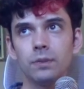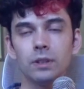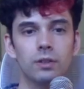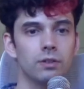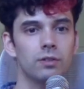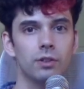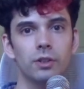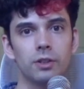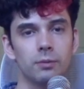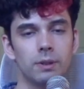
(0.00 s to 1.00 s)

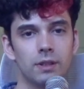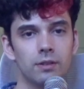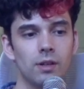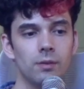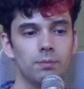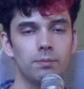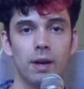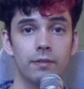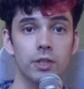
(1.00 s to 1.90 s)
concerned, because I'll have a